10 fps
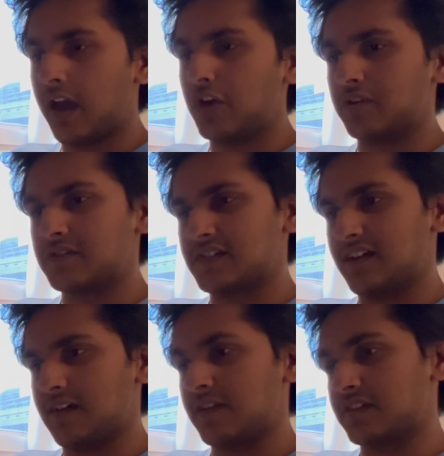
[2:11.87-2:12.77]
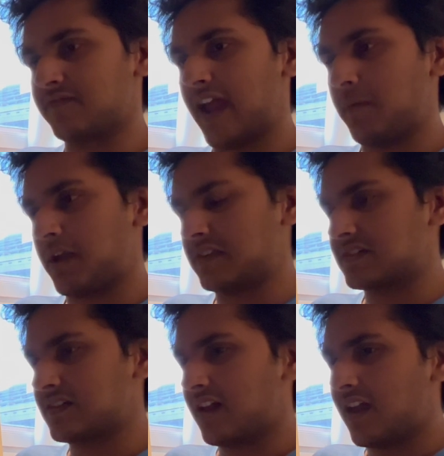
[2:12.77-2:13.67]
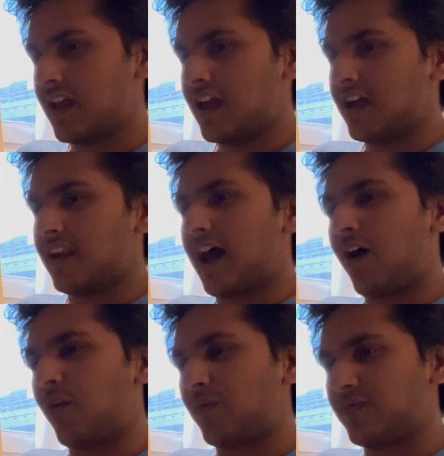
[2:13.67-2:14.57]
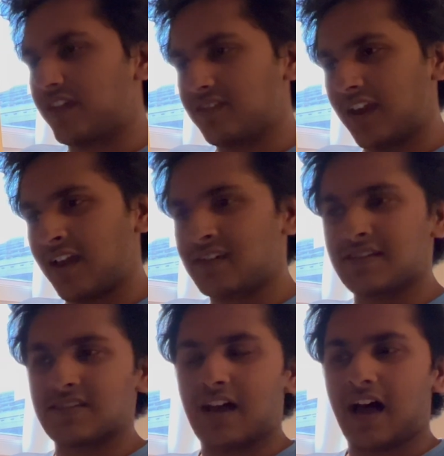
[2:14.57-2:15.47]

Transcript: you can see this flatmates. Now, the thing is,